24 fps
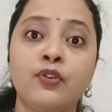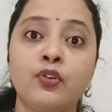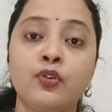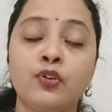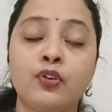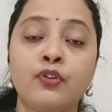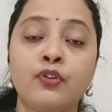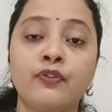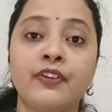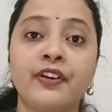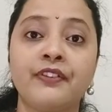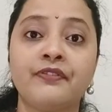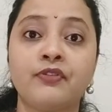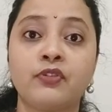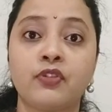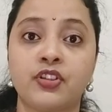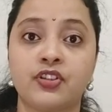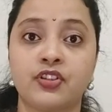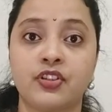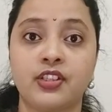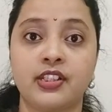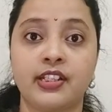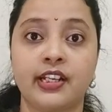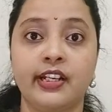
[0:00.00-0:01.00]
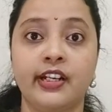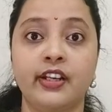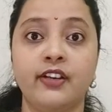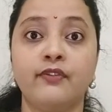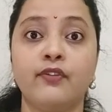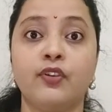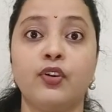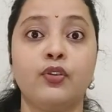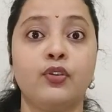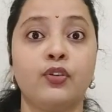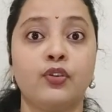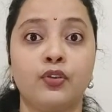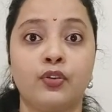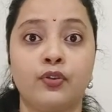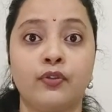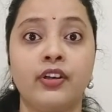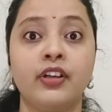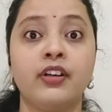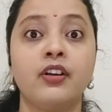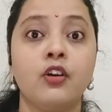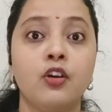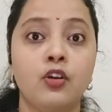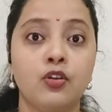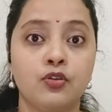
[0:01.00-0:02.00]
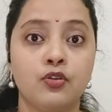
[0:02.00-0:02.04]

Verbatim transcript: four to five questions getting followed to it